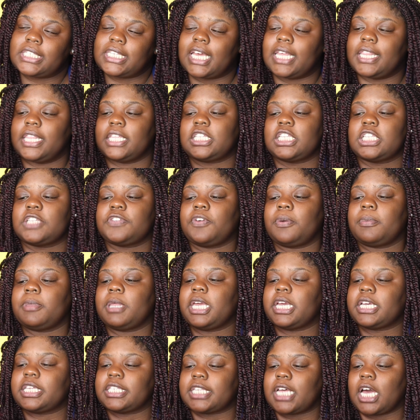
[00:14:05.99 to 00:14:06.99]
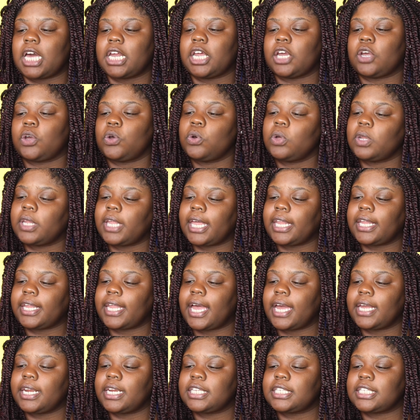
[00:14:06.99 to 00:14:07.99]
And this is from the Exotic Kool-Aid
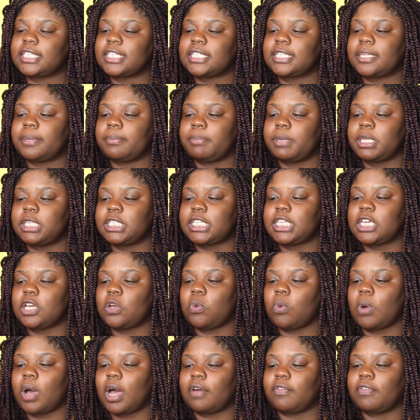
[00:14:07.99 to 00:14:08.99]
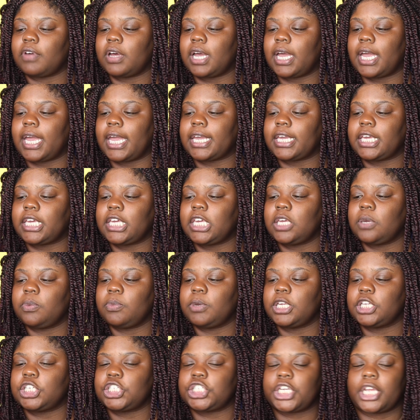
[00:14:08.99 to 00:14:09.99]
line. This is the Minty Guava and
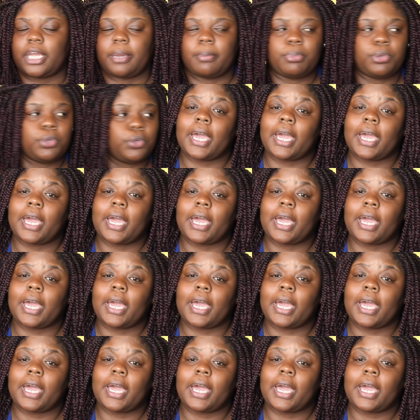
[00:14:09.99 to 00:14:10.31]
Kiwi Shampoo.